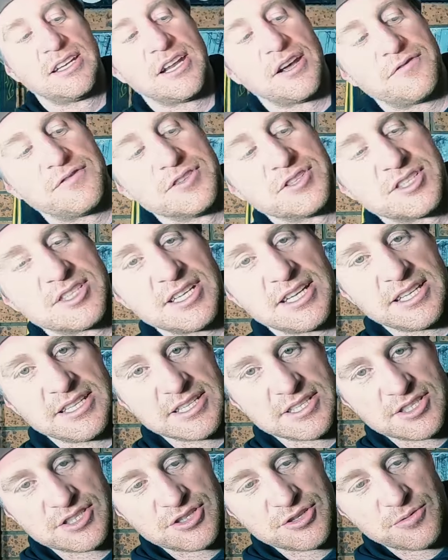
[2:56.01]
Now if you see
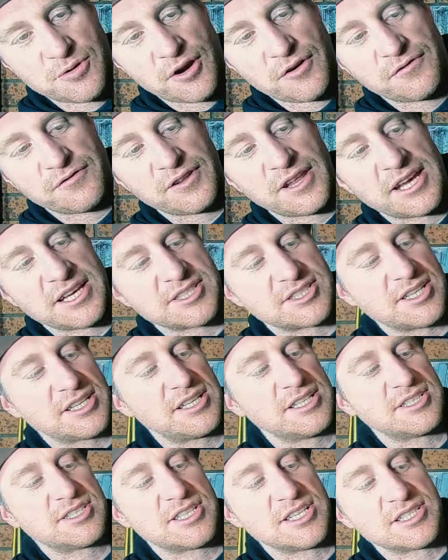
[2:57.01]
this Duo Flex,
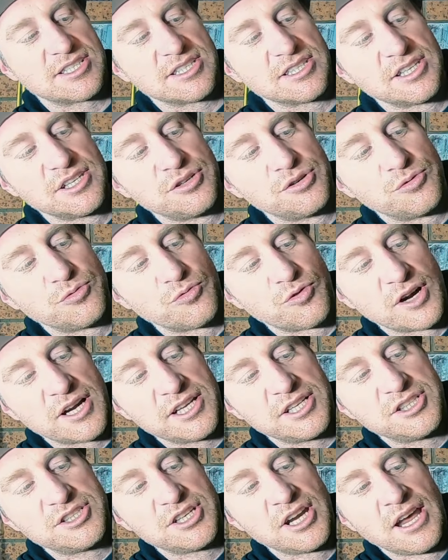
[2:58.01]
it is this little
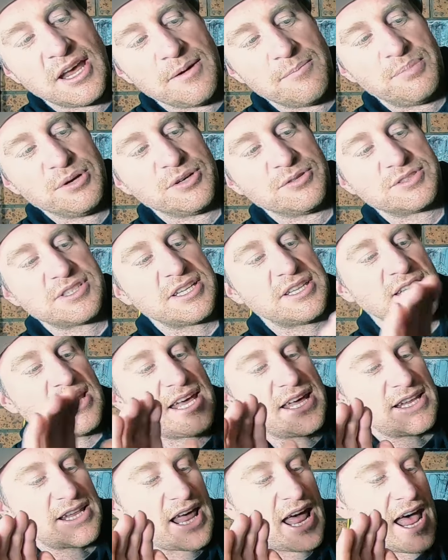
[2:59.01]
ridge built in
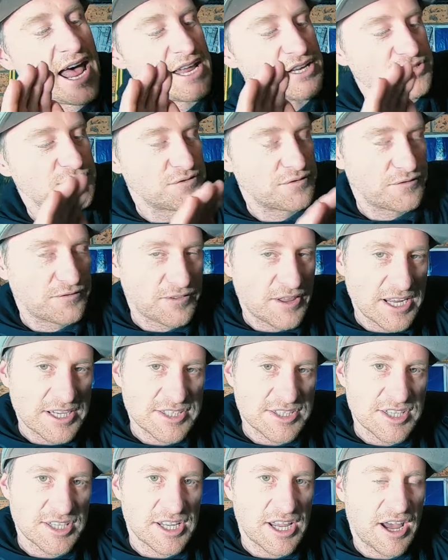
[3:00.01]
there that as you
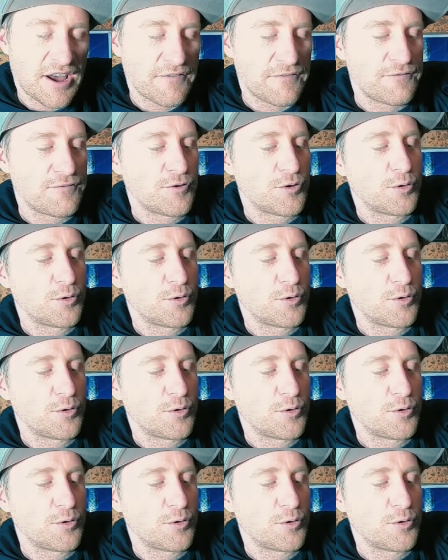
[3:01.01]
flex the cuff